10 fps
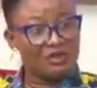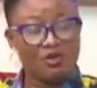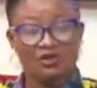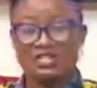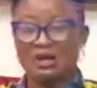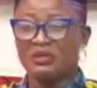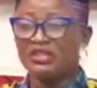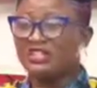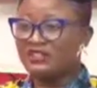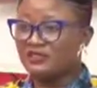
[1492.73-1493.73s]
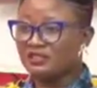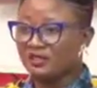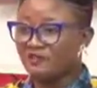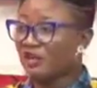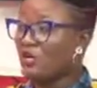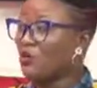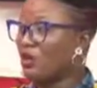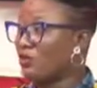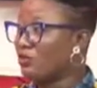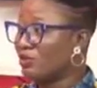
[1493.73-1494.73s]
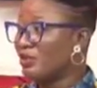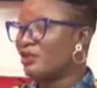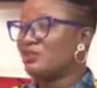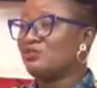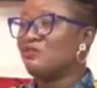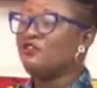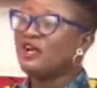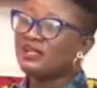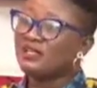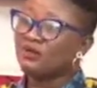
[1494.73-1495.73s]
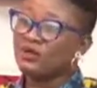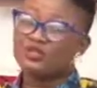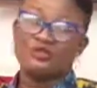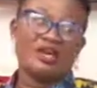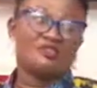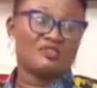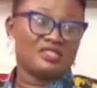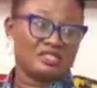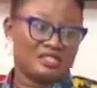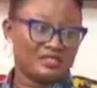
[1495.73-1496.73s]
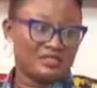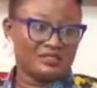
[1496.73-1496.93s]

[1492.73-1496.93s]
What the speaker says: or their beliefs very well, to find a way to address it.